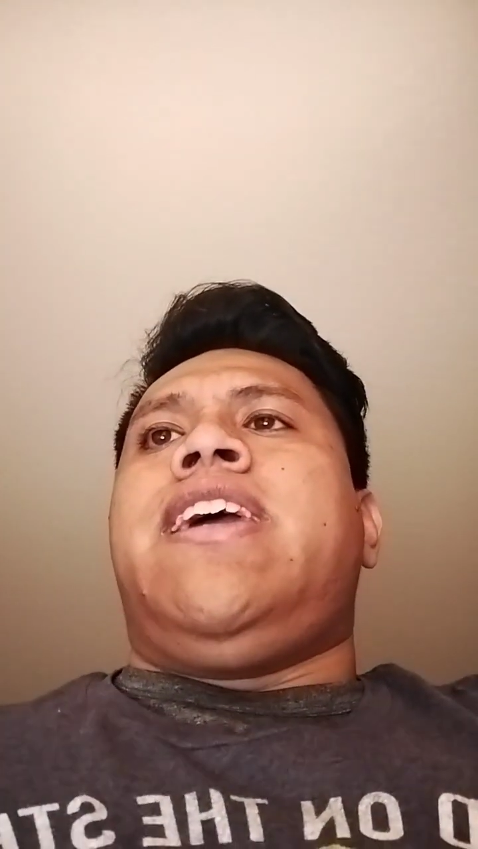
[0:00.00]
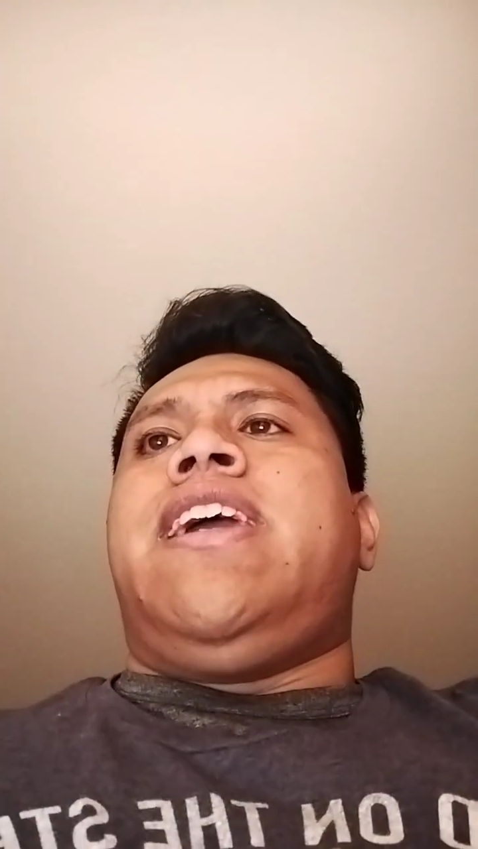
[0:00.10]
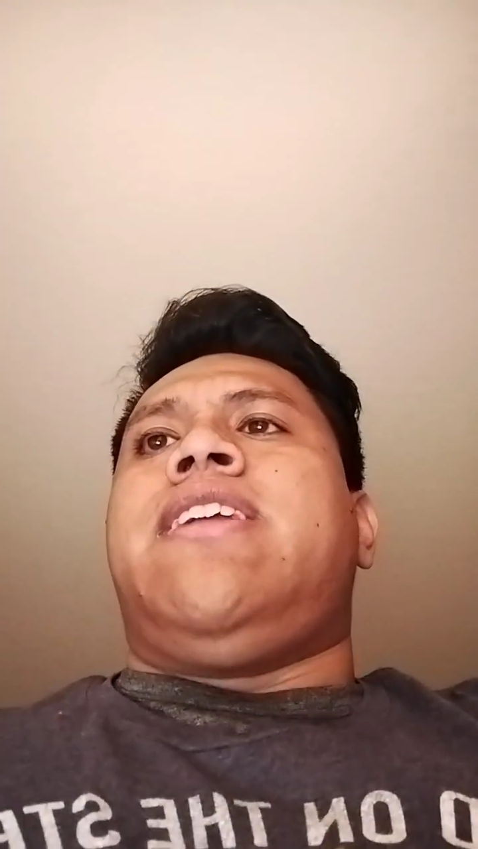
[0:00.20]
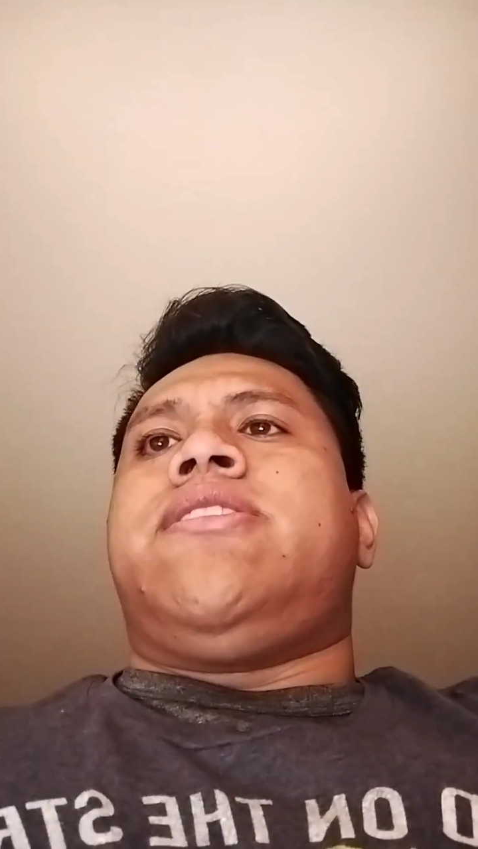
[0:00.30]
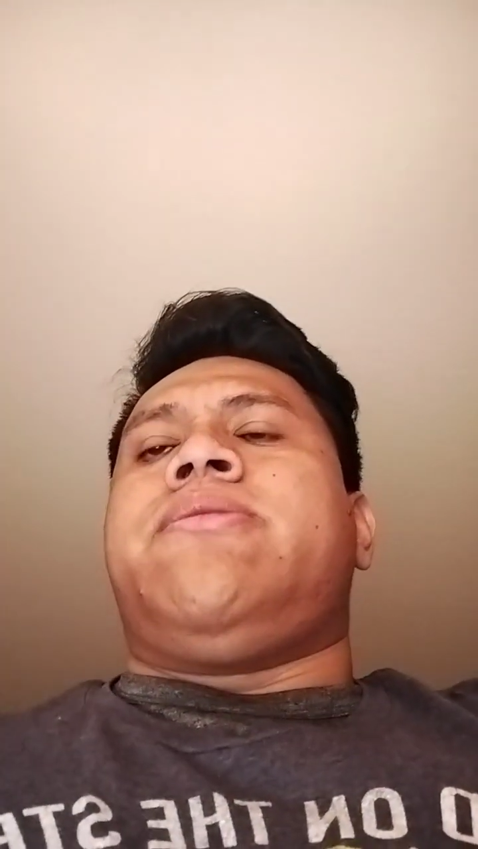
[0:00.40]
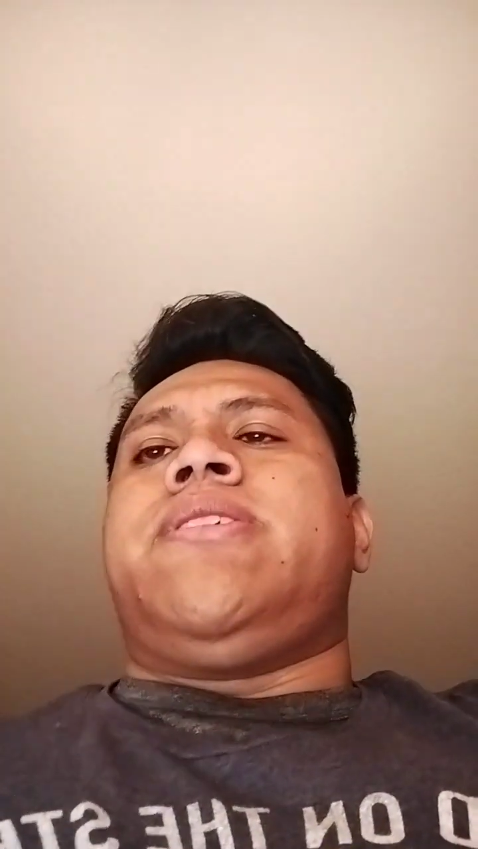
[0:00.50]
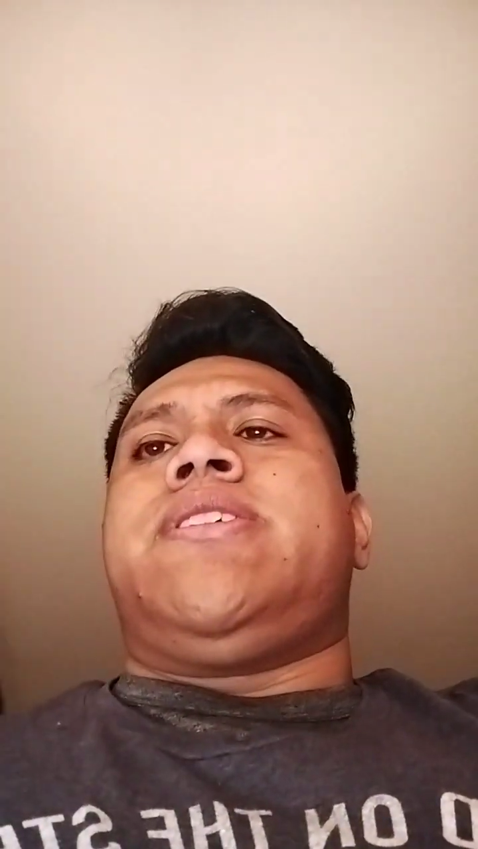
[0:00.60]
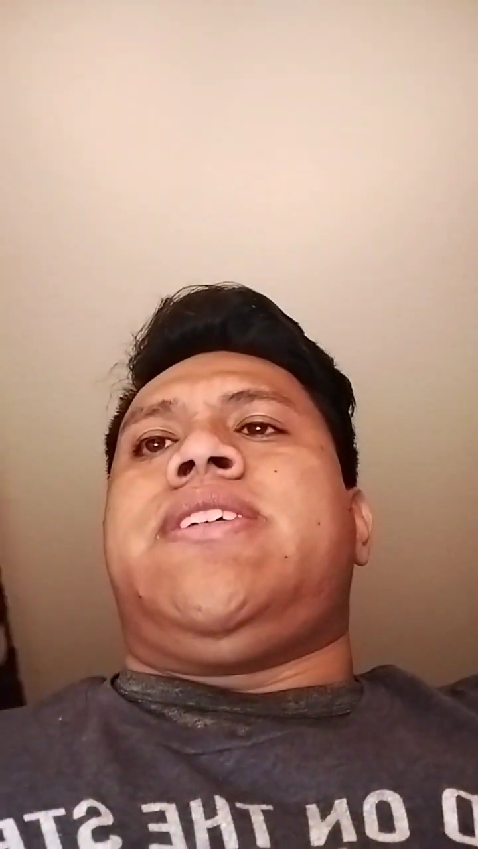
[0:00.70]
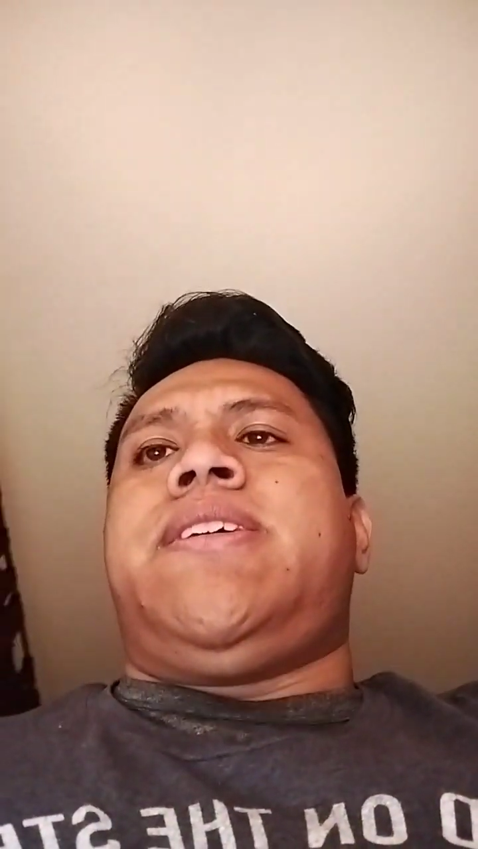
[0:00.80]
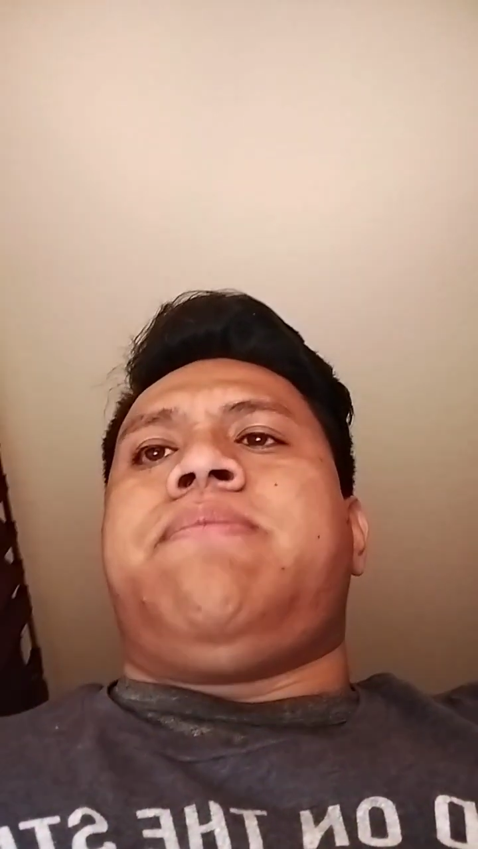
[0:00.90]
in this real
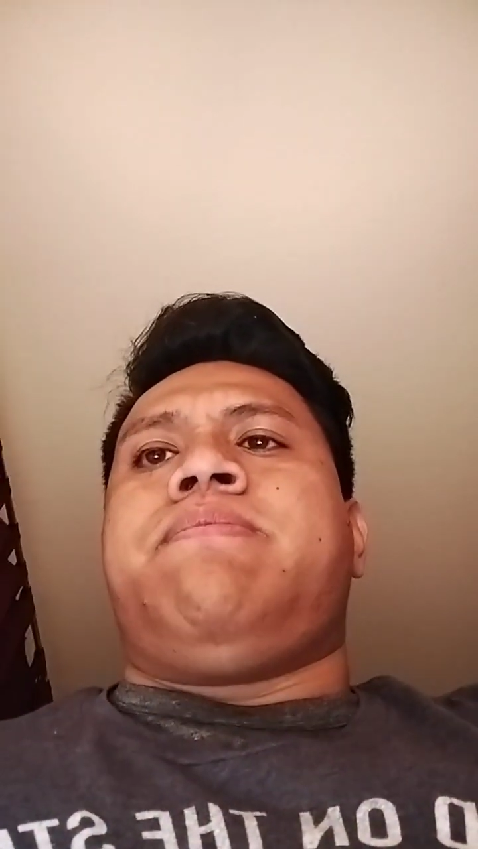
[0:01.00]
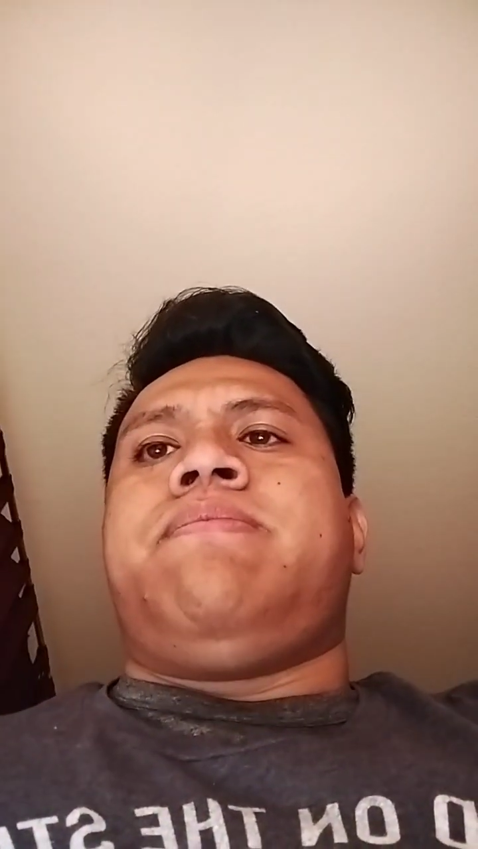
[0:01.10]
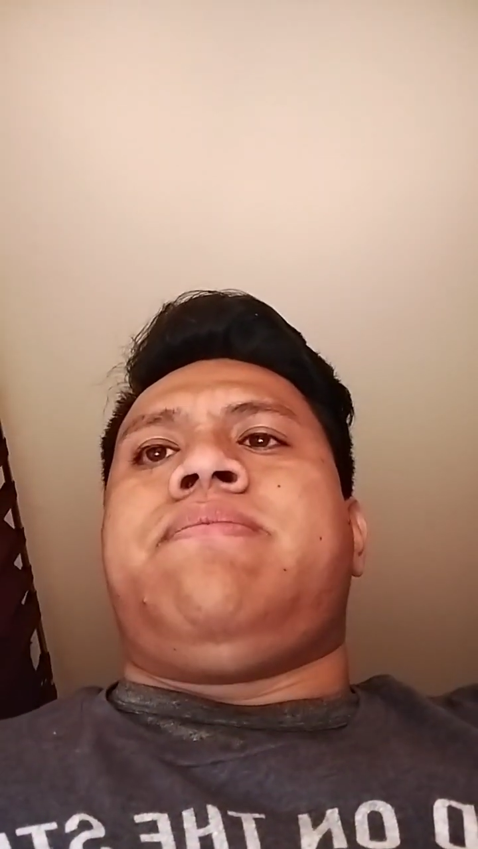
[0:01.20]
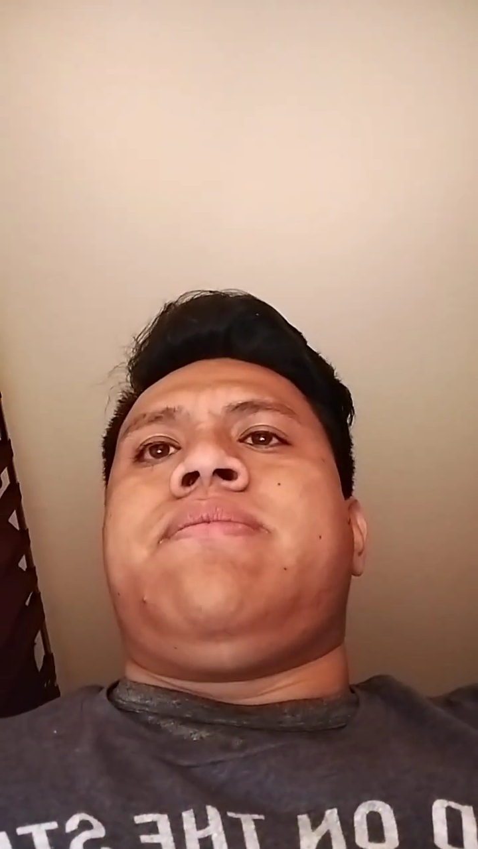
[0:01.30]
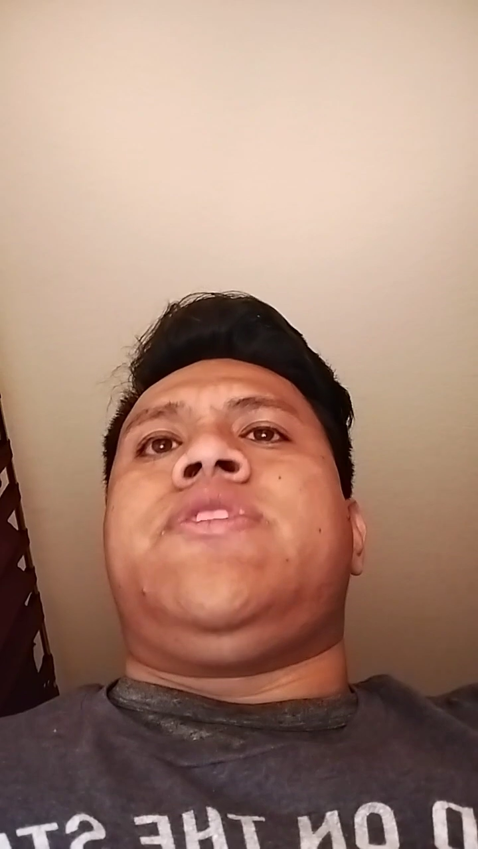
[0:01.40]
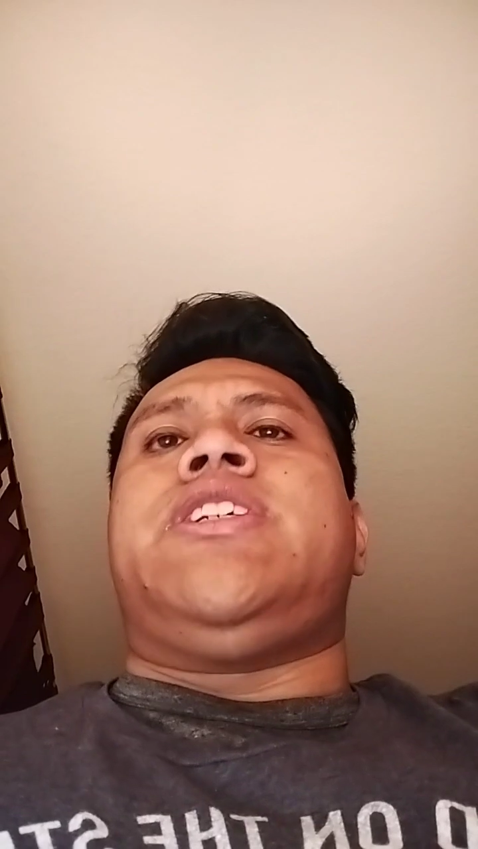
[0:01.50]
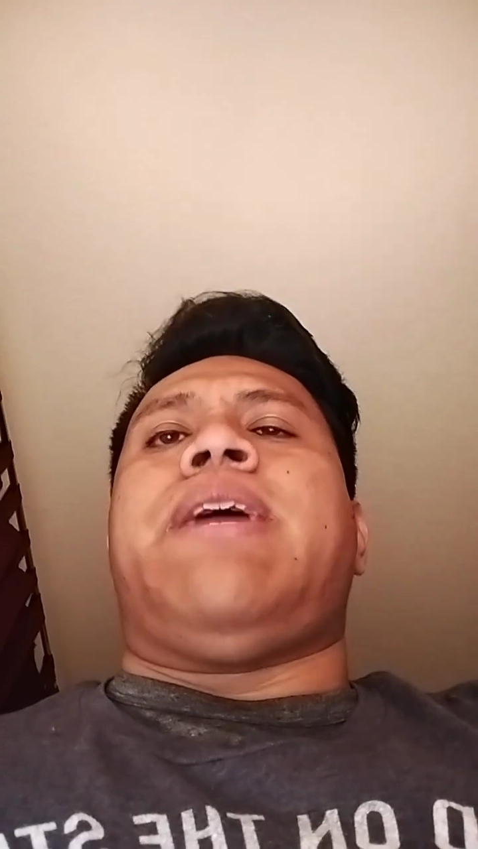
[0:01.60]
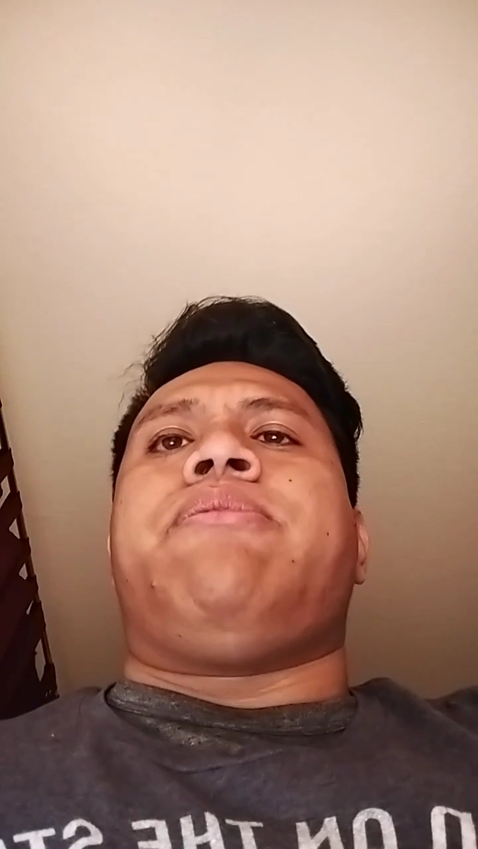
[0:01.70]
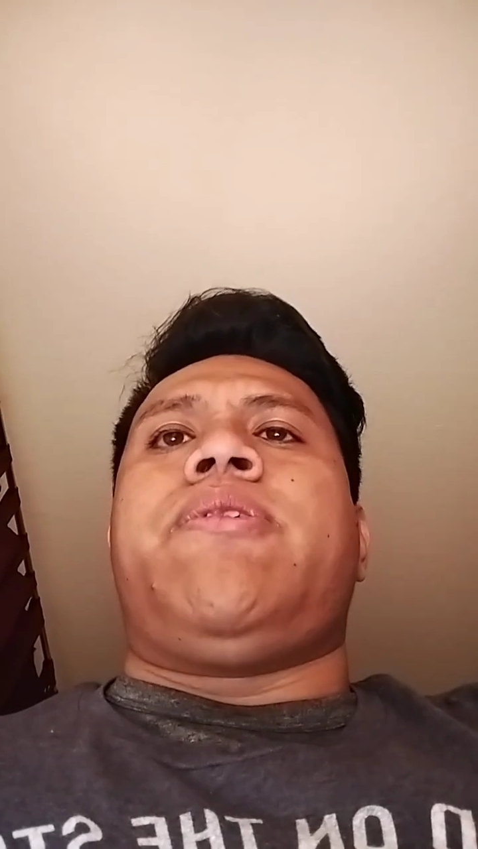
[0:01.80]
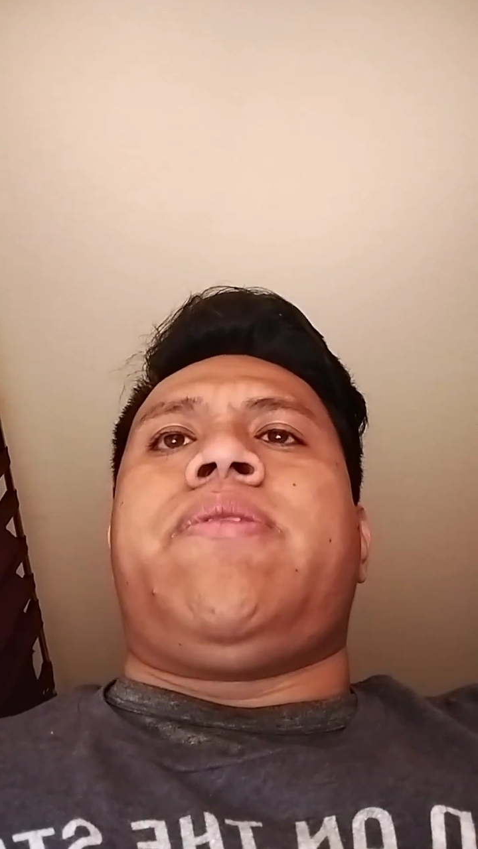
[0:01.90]
estate
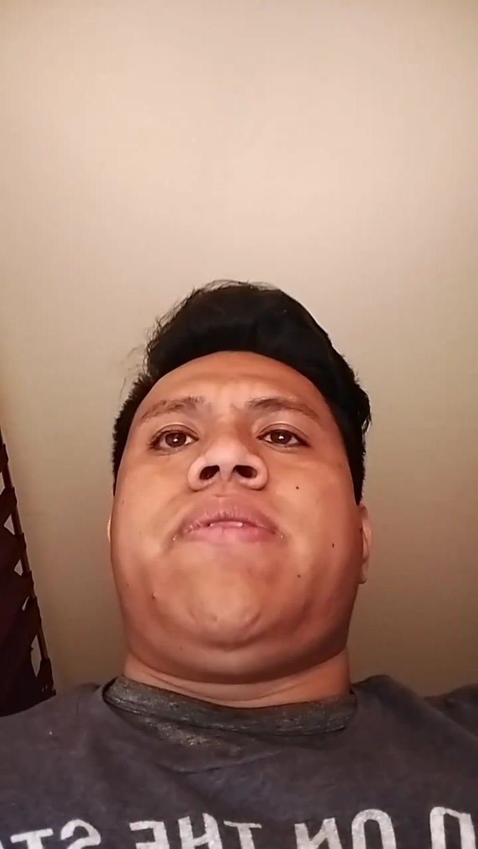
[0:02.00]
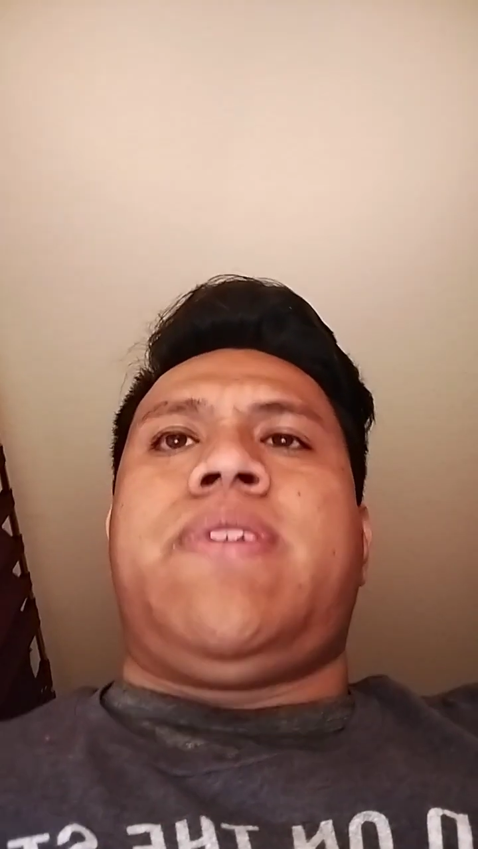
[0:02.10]
chapter.